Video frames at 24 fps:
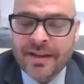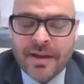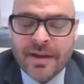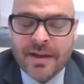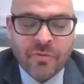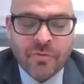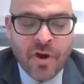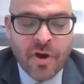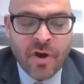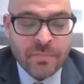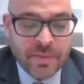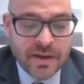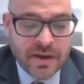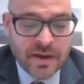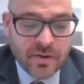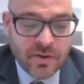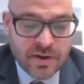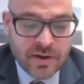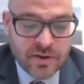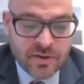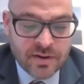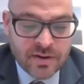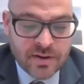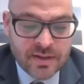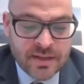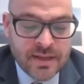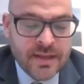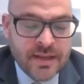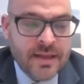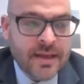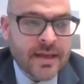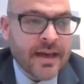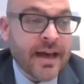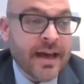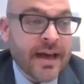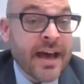I'm Ron Barriere.
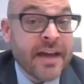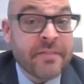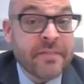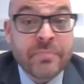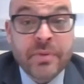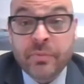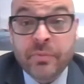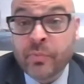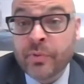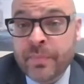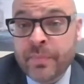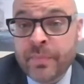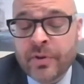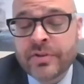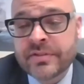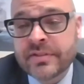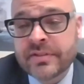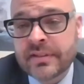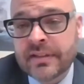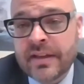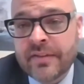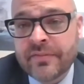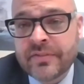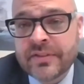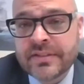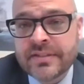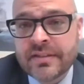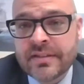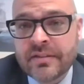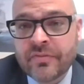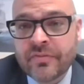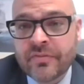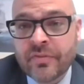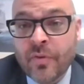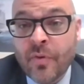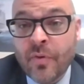I've been with Burns and
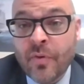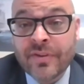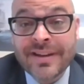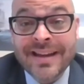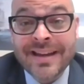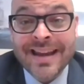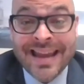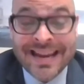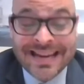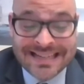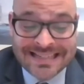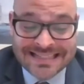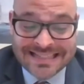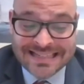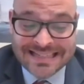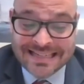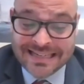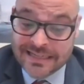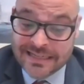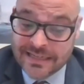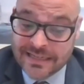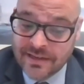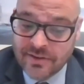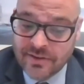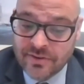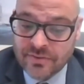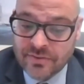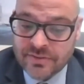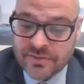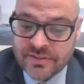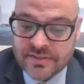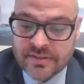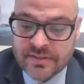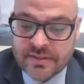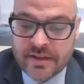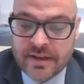Levinson for over 19
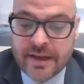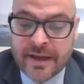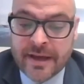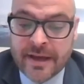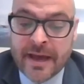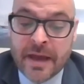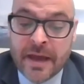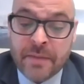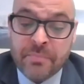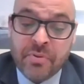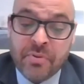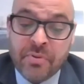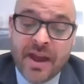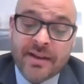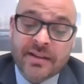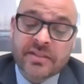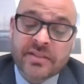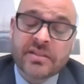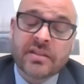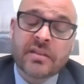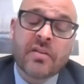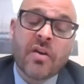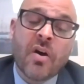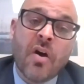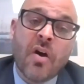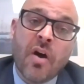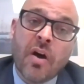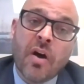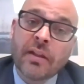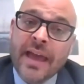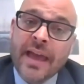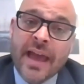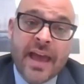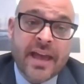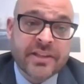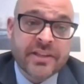years. I practice in
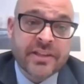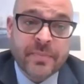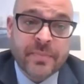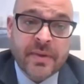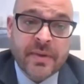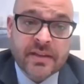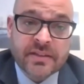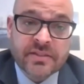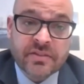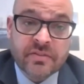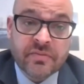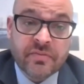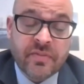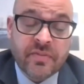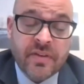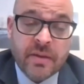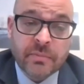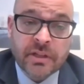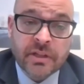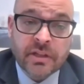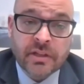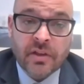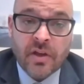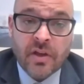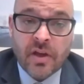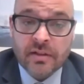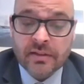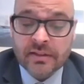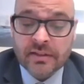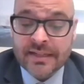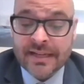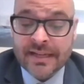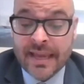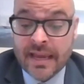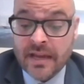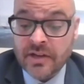all aspects of family law
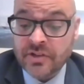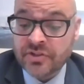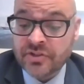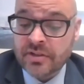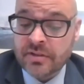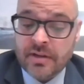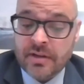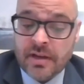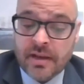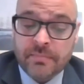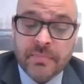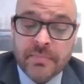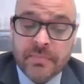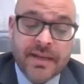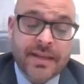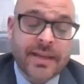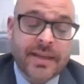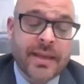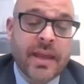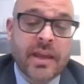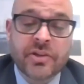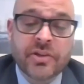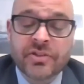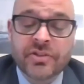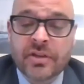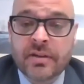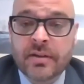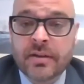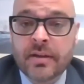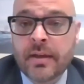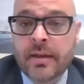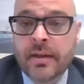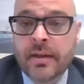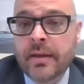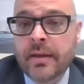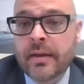litigation and mediation,
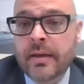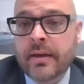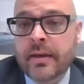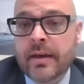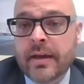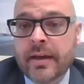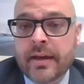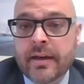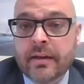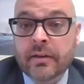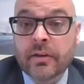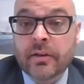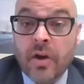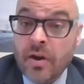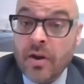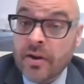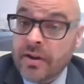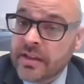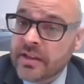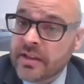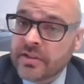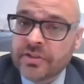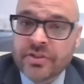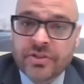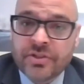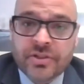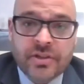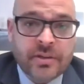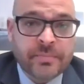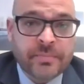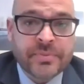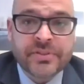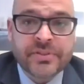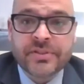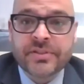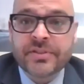
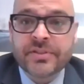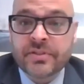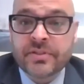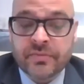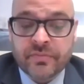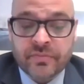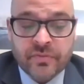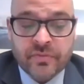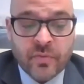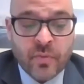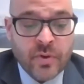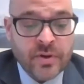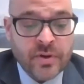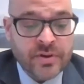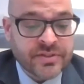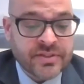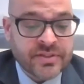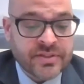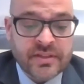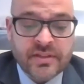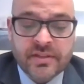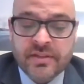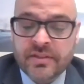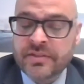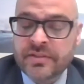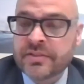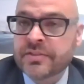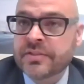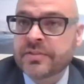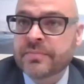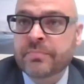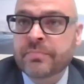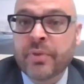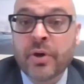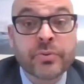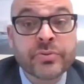guardianships, divorces,
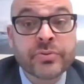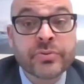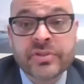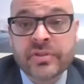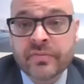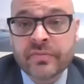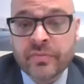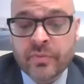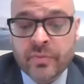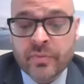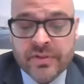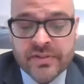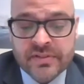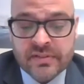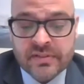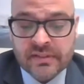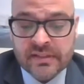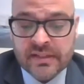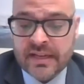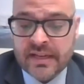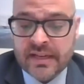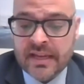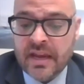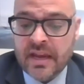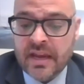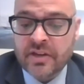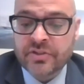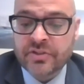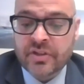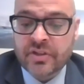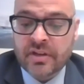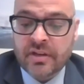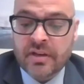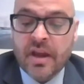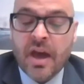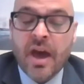post-divorce
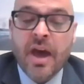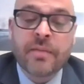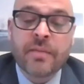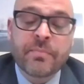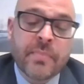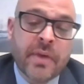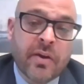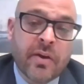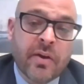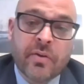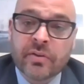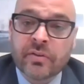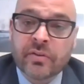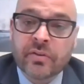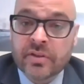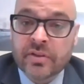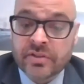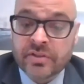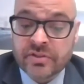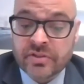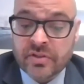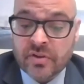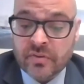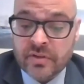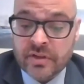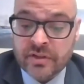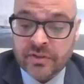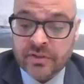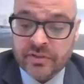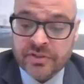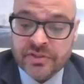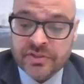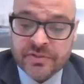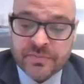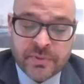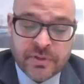litigation, non-marital custodial
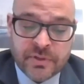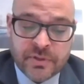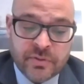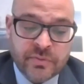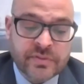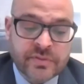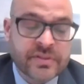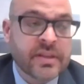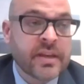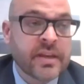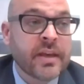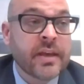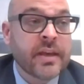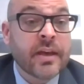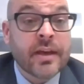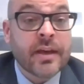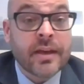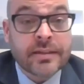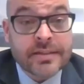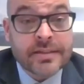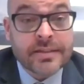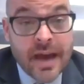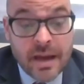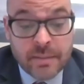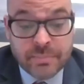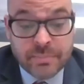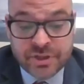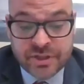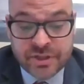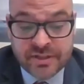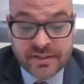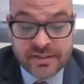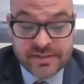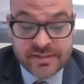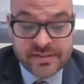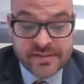disputes,
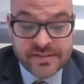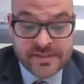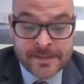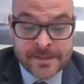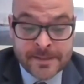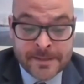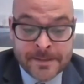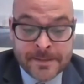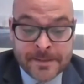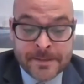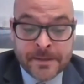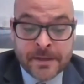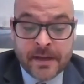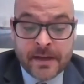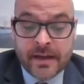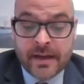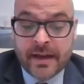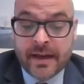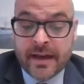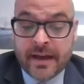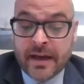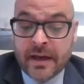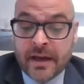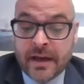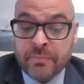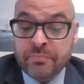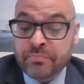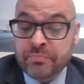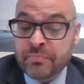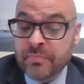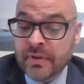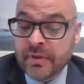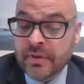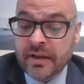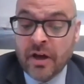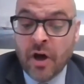adoptions,
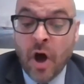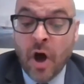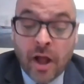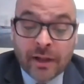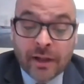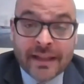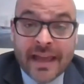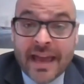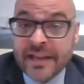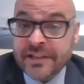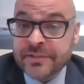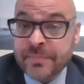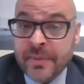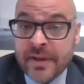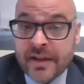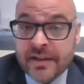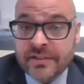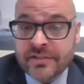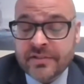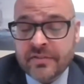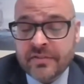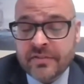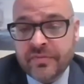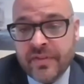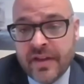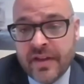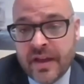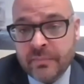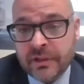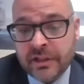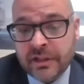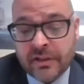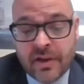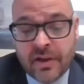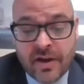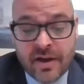all aspects of
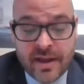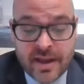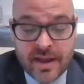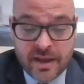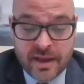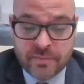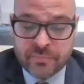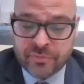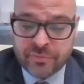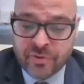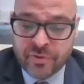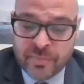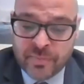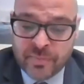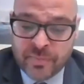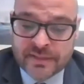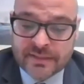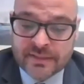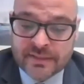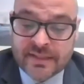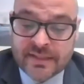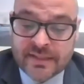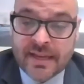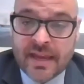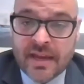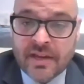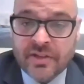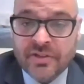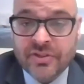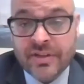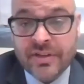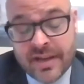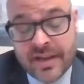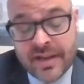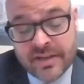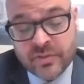family law and probate
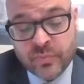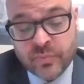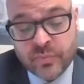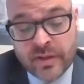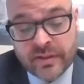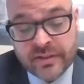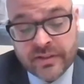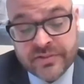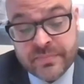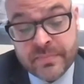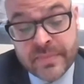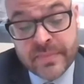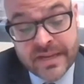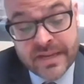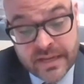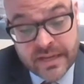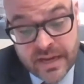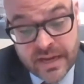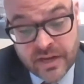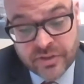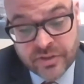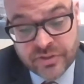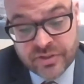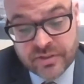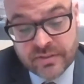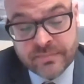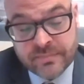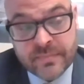litigation, as well as mediation.